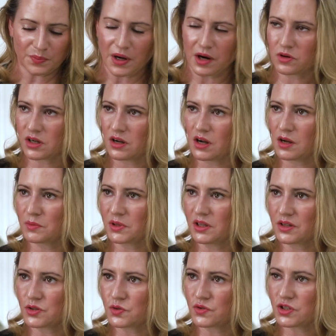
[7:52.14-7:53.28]
Power Calm
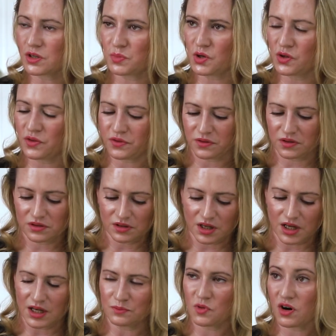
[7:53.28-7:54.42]
Cleanser, which are both
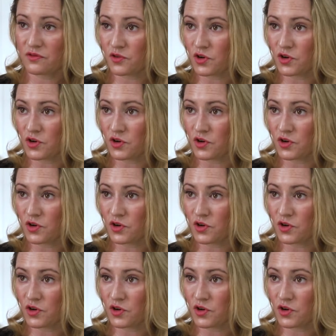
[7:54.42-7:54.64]
uh, more